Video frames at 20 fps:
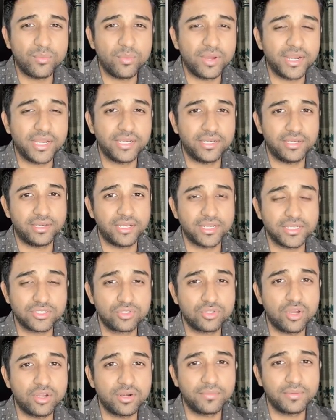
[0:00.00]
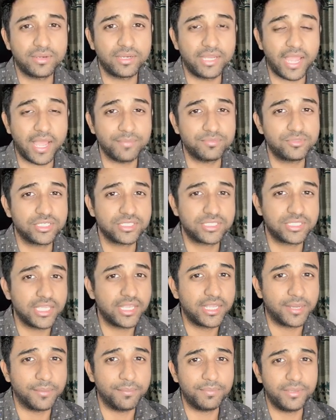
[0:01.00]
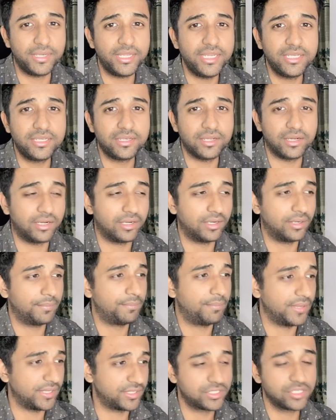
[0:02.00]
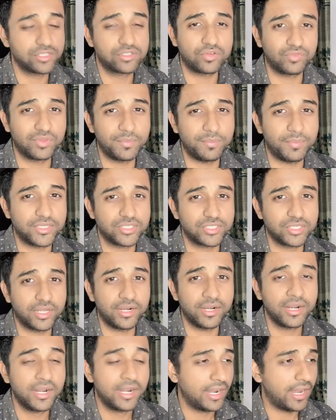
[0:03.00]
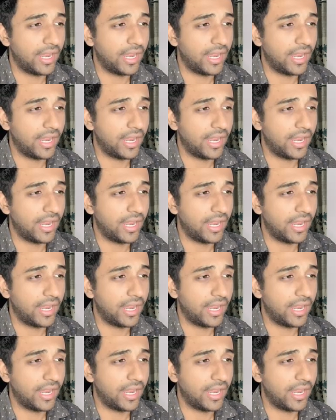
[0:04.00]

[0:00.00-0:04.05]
One, it does not capture the complete pixels of the picture,